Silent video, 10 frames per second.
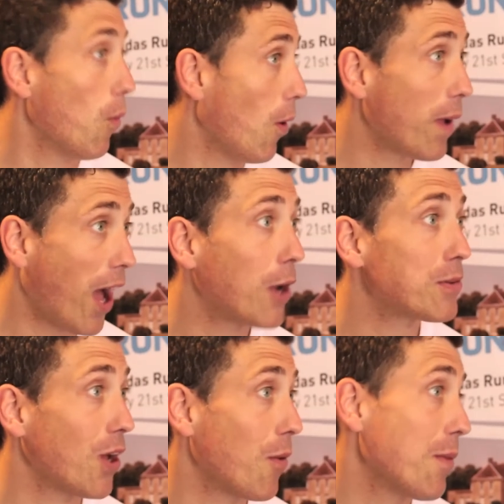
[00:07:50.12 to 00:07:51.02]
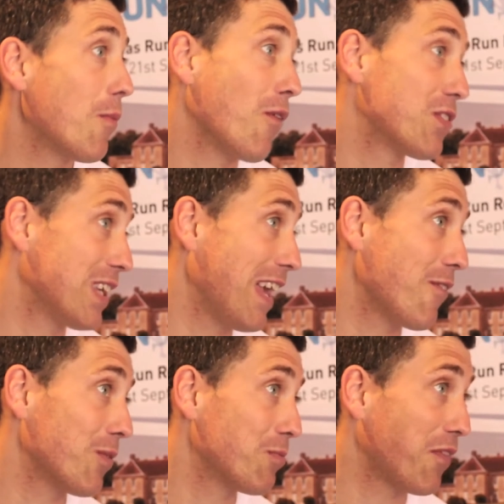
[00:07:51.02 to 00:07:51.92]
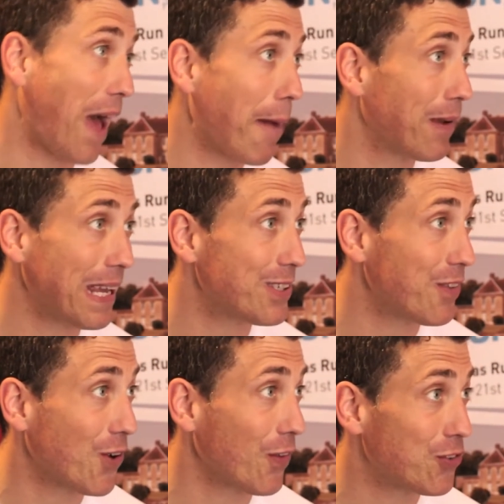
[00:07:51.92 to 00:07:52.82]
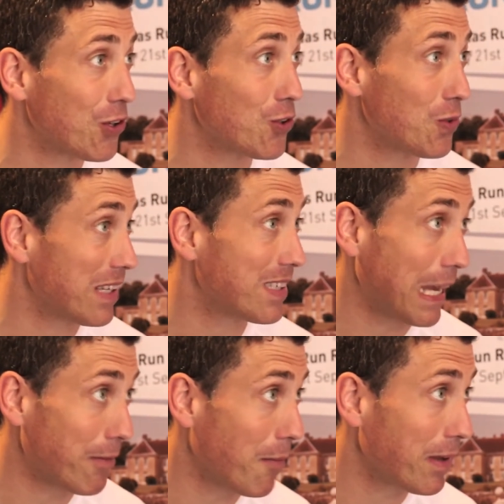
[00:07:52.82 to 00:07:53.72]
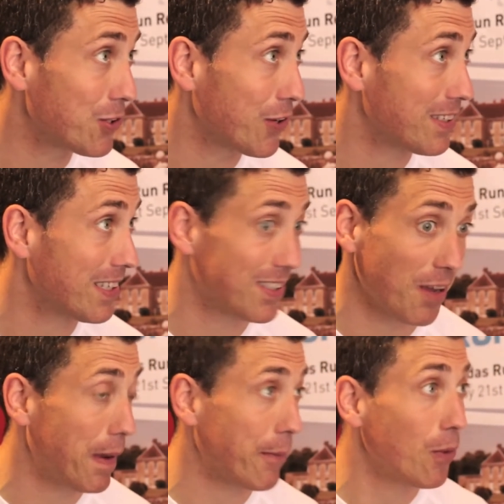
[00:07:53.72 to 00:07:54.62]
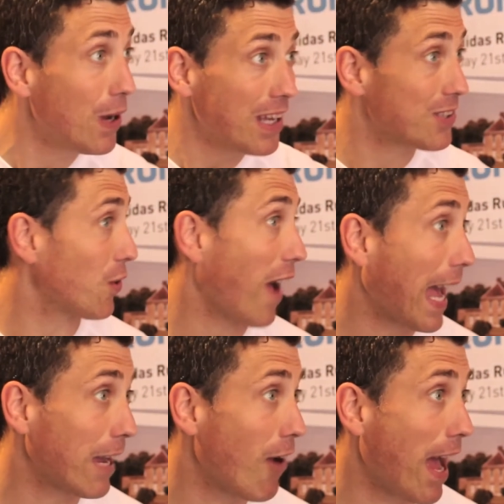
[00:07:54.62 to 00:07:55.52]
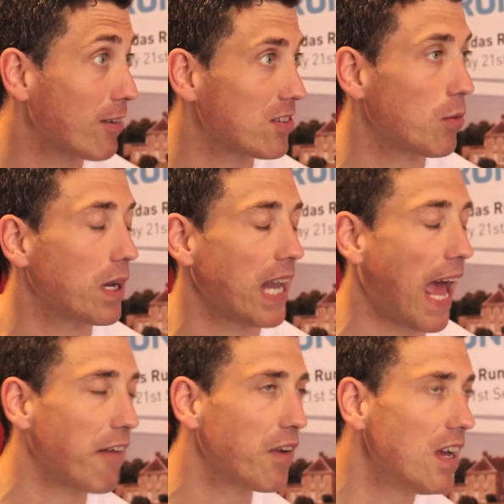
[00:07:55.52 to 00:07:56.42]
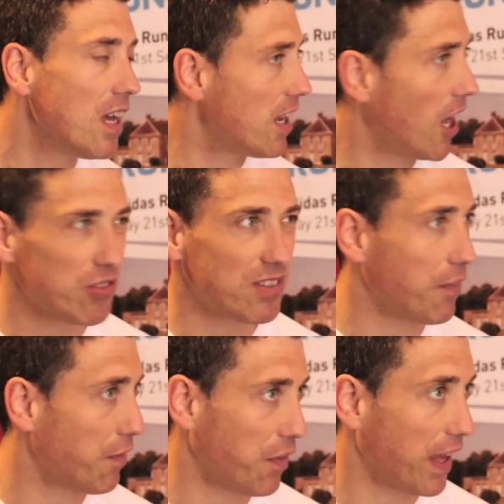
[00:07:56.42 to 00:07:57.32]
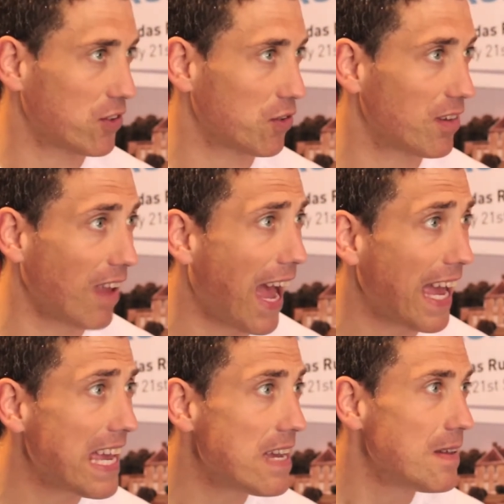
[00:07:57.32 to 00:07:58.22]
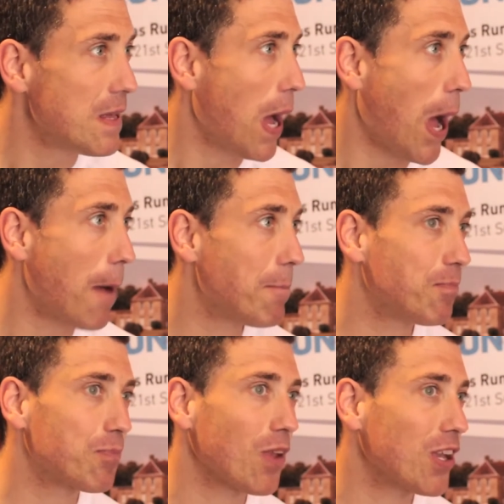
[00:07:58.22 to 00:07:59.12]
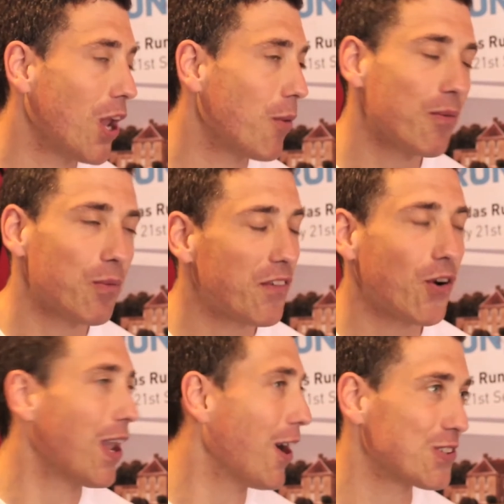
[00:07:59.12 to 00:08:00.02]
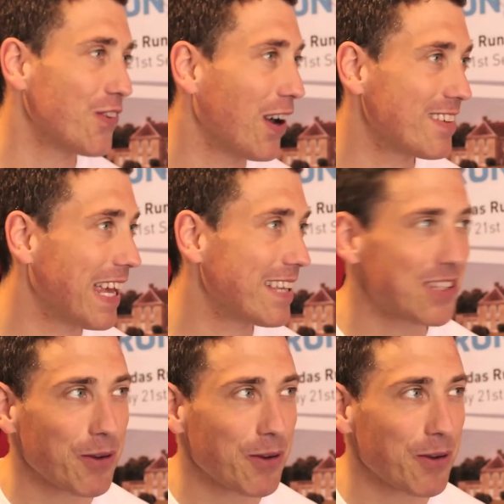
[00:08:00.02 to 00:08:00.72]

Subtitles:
Well, we hope so. Obviously, everyone, families, you've got the children, you need to keep them interested, so people sort of hang around. So we're going to have loads of different things on the day. We've got loads of ideas.